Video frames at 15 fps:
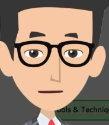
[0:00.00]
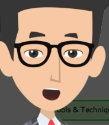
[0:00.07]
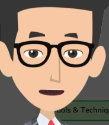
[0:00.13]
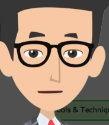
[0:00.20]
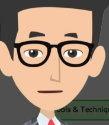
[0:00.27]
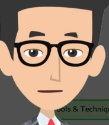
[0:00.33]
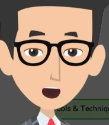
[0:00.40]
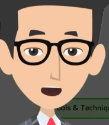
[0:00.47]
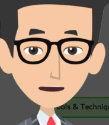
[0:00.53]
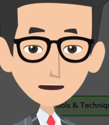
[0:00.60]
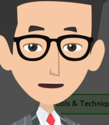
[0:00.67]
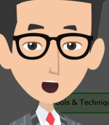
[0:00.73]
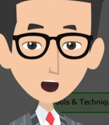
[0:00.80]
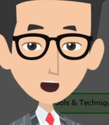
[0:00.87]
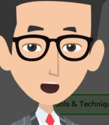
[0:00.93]
each knowledge
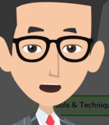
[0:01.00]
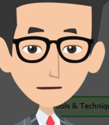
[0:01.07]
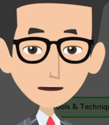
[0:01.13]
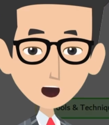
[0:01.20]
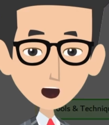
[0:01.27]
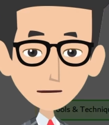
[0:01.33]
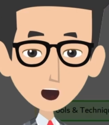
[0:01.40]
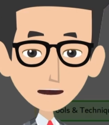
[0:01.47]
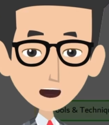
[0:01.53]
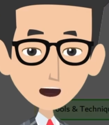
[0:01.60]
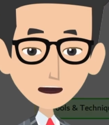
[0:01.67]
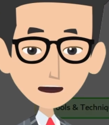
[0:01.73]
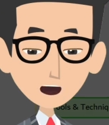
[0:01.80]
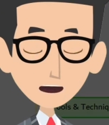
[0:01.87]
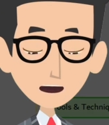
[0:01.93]
area considering
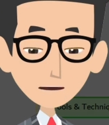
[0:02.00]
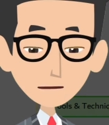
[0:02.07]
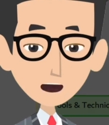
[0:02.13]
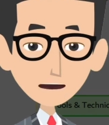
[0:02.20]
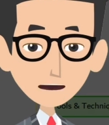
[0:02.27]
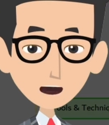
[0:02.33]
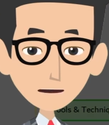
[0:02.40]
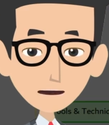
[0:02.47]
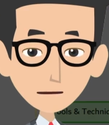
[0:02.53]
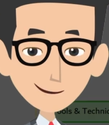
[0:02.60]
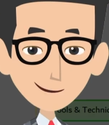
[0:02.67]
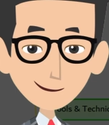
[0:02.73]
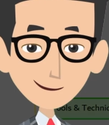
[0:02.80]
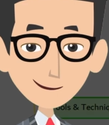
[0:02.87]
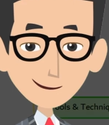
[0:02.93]
relevant variables.